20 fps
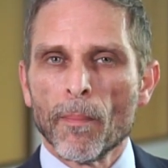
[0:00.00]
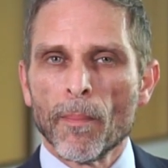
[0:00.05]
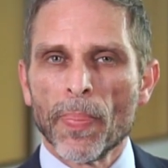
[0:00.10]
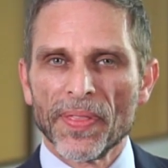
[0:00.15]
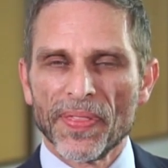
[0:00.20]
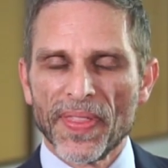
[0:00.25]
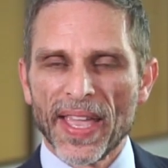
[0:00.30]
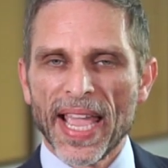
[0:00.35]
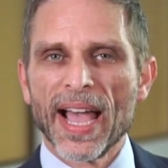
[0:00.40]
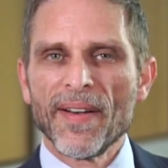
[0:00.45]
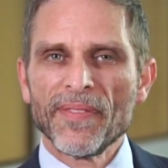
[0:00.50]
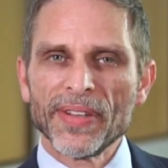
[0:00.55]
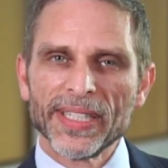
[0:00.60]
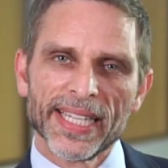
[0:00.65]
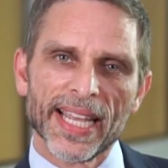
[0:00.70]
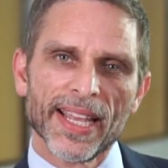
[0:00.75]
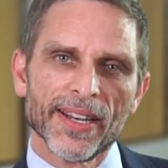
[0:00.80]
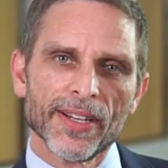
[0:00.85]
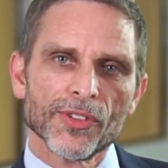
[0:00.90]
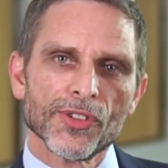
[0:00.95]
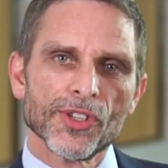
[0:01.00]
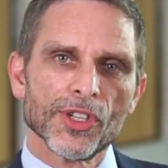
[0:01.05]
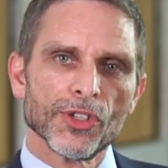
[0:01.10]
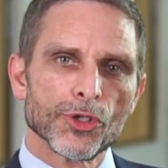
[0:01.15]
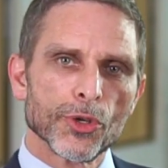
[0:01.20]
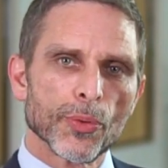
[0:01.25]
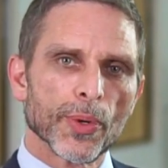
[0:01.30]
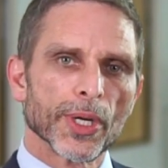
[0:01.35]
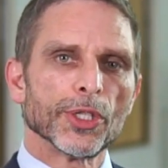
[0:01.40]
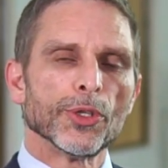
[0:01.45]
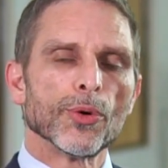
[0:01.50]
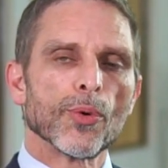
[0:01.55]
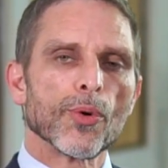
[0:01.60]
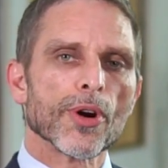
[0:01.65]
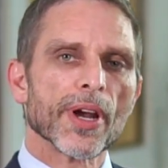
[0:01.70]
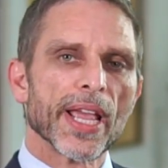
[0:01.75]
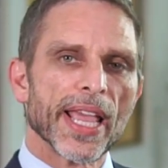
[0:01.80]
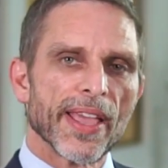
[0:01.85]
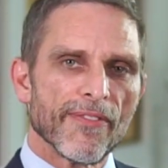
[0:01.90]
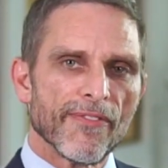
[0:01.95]
But they have a tendency to
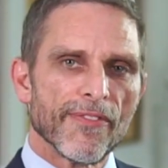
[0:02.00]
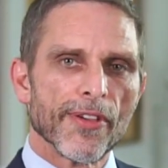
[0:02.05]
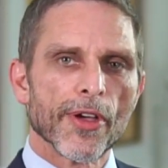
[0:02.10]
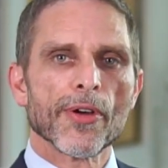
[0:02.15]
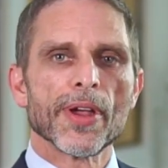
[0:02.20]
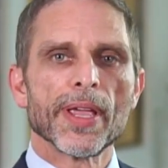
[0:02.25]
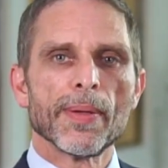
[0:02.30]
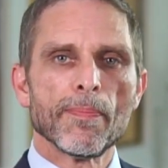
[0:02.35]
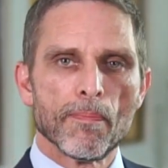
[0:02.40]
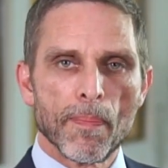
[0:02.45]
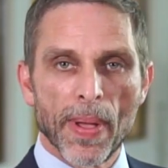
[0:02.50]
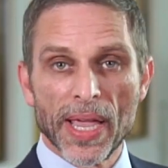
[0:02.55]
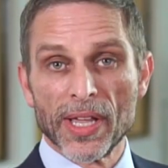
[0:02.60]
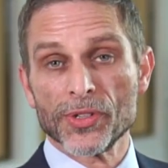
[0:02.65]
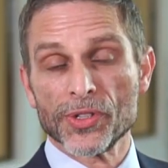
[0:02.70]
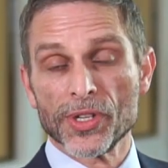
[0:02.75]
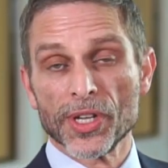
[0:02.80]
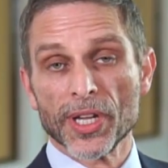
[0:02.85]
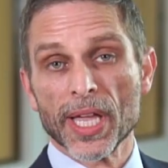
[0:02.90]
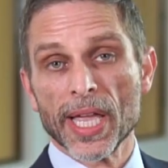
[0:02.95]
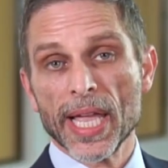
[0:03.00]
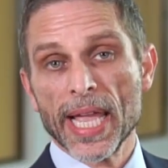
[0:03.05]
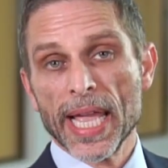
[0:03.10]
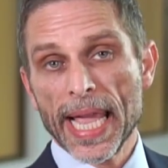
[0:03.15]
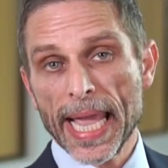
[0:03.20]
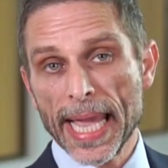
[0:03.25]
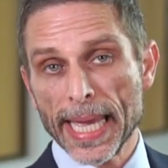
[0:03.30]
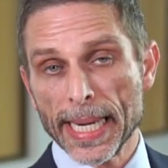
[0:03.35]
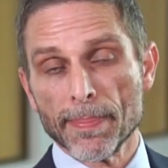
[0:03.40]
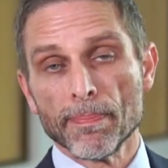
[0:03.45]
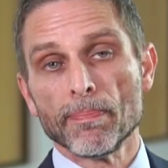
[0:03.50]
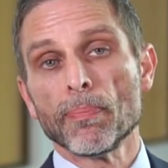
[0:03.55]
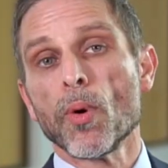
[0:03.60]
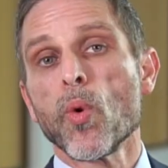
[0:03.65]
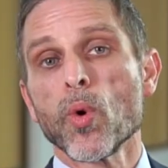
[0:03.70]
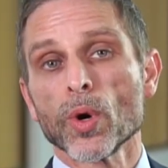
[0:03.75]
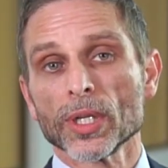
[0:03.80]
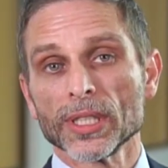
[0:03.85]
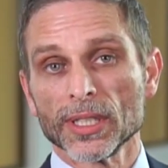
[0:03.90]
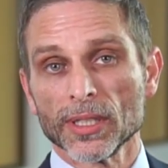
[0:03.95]
ignore a very basic and
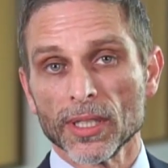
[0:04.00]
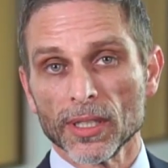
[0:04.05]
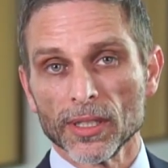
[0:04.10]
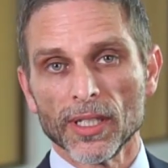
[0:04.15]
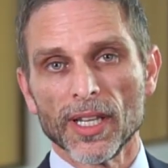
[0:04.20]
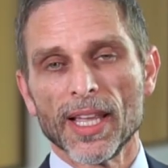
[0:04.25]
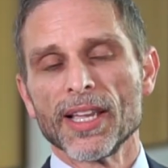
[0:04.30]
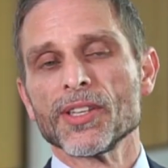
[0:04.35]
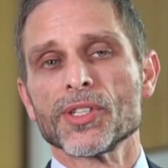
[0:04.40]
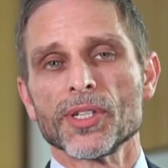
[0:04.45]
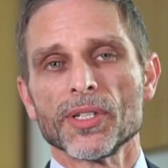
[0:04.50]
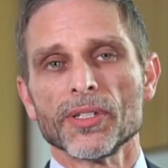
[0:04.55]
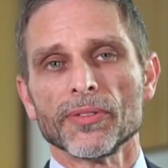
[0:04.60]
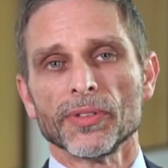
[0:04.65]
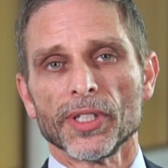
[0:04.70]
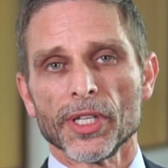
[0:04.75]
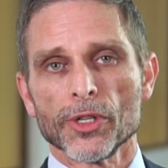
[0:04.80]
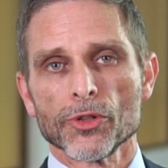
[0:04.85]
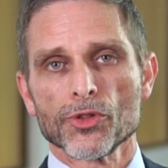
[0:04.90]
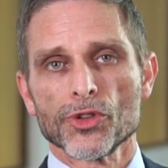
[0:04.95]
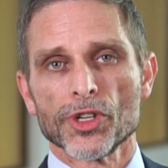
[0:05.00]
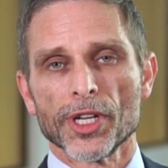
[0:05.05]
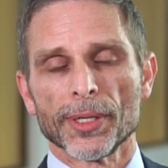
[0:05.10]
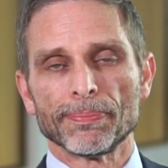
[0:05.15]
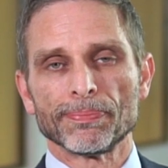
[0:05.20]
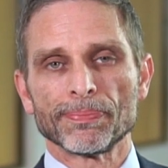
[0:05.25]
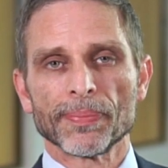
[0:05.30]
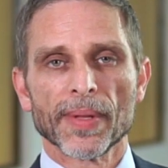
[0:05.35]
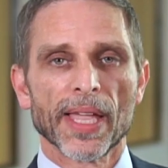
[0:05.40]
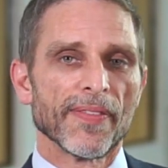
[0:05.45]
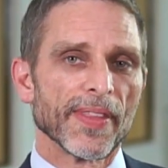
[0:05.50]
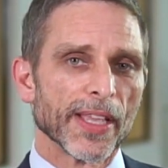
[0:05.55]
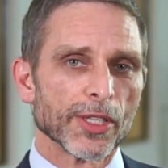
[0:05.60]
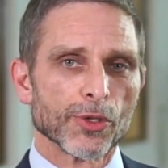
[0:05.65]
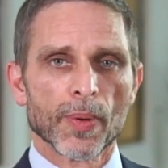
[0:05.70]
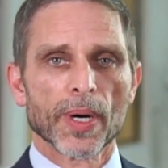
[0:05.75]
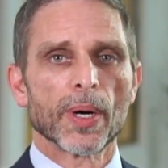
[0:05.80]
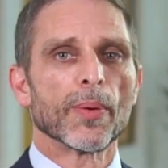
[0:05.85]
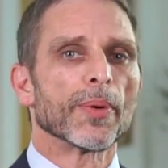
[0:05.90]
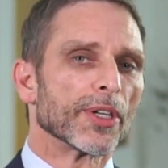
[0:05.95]
important lesson of leadership, and
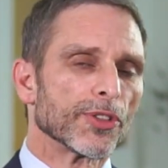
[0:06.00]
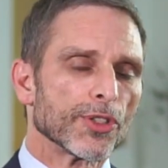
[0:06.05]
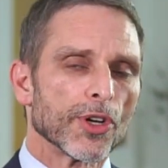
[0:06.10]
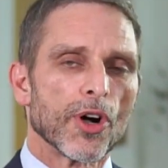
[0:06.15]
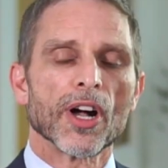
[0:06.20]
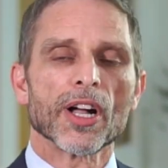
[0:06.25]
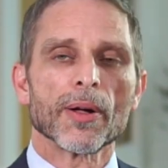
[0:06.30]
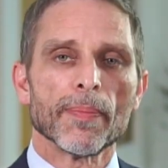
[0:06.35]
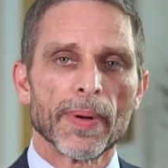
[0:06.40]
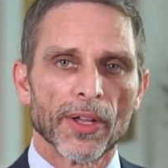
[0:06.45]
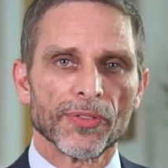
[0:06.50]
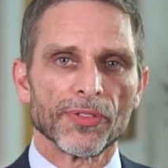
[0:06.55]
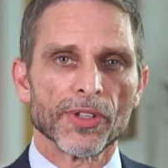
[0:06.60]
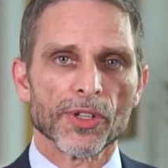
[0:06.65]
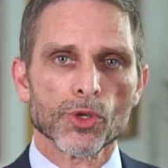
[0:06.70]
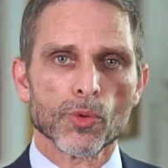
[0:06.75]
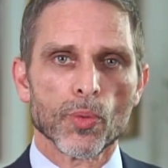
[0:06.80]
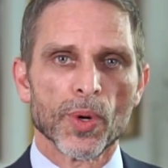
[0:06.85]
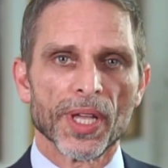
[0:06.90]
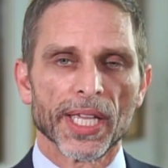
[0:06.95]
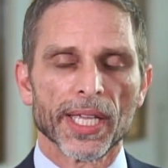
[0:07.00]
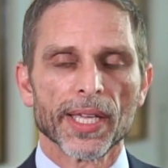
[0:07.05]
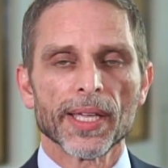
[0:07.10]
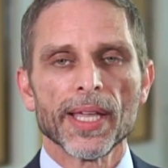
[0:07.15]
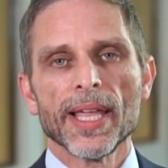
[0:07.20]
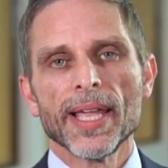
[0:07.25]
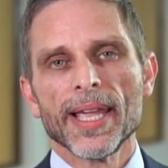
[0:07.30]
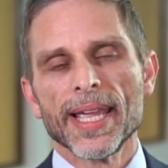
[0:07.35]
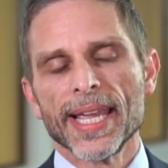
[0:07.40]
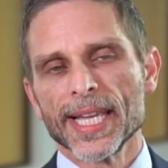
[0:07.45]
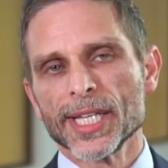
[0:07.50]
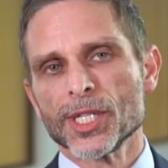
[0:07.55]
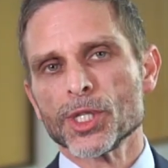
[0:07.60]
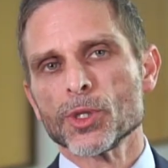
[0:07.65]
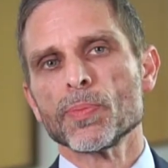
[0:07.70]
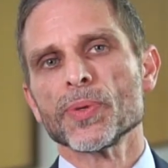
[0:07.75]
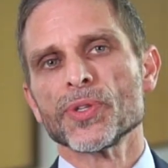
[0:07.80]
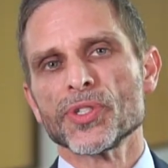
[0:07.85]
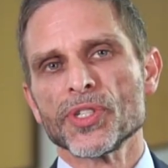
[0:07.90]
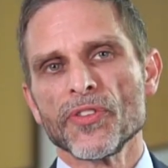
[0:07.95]
that's what I want to talk about this week. It's
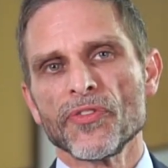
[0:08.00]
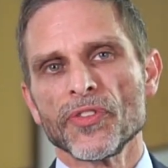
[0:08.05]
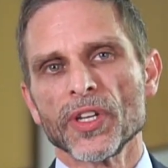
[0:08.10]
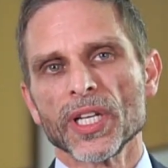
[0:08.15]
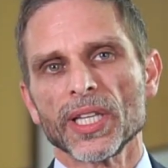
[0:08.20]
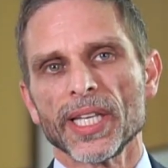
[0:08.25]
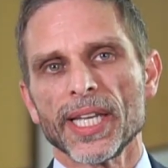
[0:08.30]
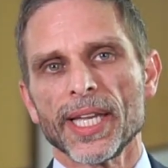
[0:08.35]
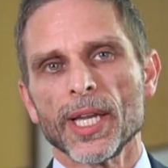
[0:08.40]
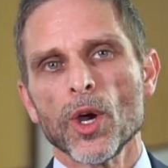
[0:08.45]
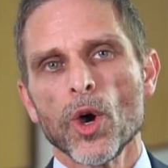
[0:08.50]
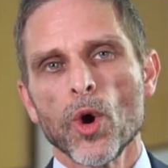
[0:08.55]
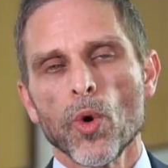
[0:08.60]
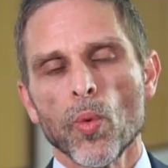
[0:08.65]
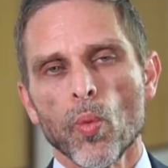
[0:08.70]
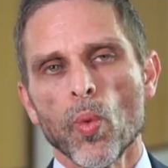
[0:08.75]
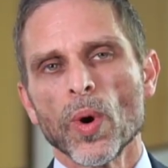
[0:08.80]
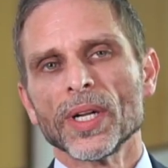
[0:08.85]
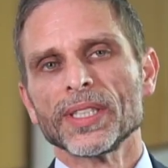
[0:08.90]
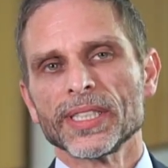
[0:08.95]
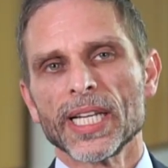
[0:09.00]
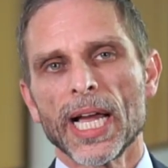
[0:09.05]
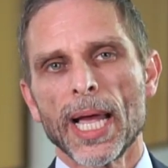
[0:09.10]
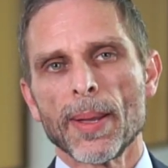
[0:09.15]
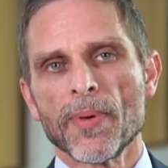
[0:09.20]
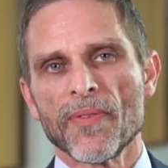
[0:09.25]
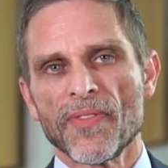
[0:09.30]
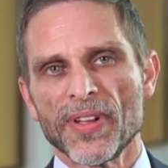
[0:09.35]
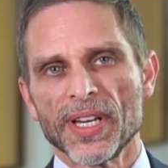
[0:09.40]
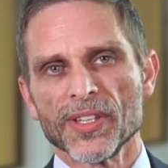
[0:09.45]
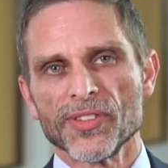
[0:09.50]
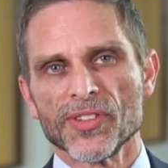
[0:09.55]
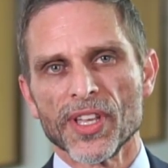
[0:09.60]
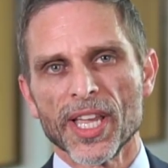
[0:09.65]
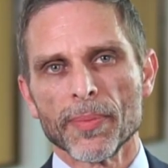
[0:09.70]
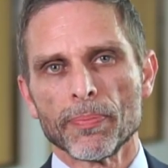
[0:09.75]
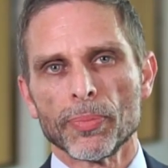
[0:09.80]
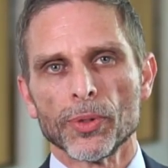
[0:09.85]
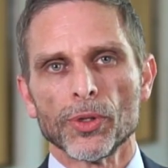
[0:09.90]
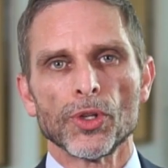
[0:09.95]
specifically what type of an
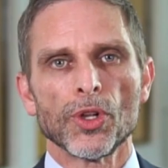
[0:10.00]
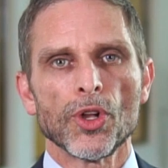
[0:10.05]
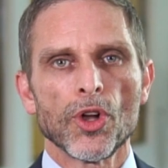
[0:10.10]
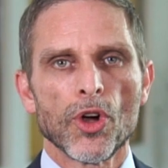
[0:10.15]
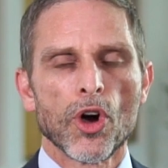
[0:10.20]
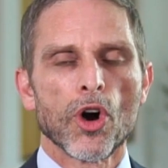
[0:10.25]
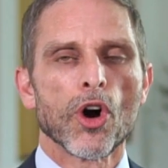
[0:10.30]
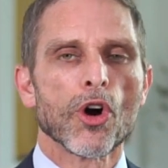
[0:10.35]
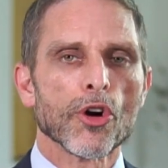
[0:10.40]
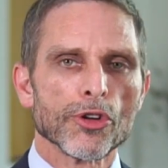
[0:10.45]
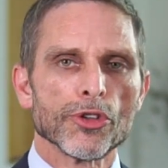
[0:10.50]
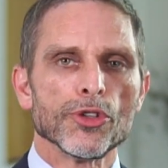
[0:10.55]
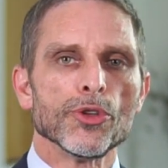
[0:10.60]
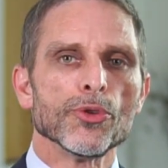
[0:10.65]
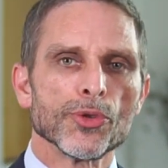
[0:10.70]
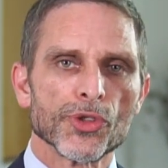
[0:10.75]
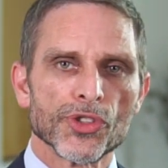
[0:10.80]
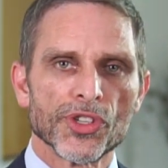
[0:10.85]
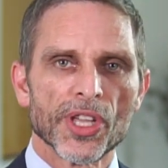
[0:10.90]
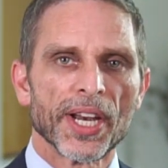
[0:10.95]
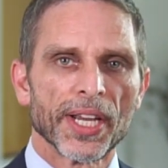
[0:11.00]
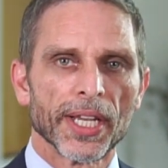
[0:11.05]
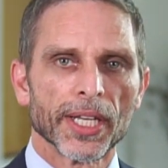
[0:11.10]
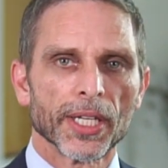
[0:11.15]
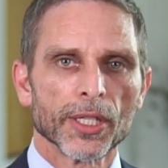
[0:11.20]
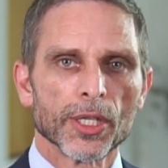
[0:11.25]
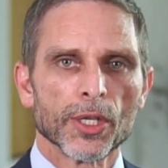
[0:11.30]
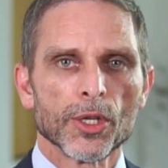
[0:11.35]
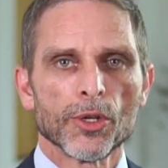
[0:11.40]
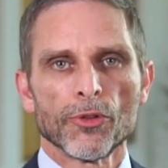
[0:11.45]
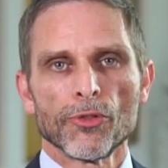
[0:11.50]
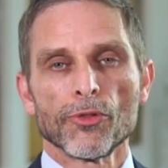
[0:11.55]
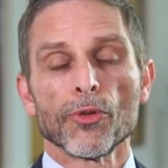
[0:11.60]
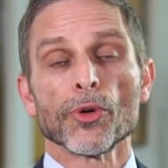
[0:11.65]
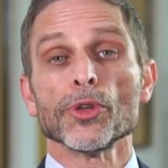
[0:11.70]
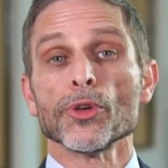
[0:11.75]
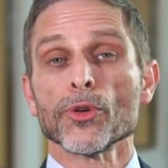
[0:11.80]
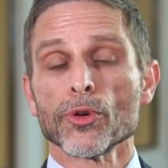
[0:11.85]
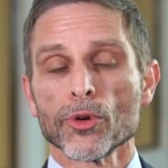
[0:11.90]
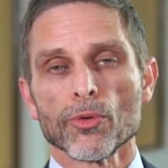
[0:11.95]
example are you setting
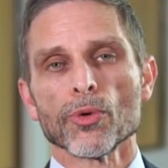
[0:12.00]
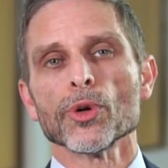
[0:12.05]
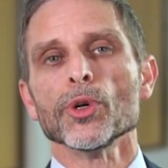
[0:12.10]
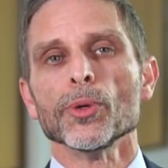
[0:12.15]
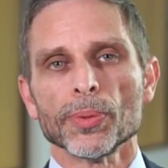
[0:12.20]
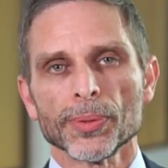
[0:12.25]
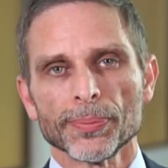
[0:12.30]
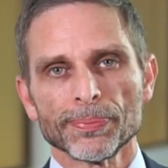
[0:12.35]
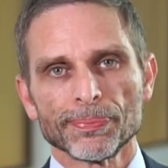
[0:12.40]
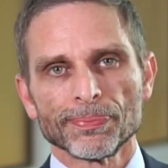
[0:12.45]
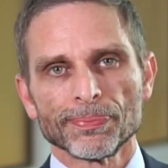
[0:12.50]
for your group?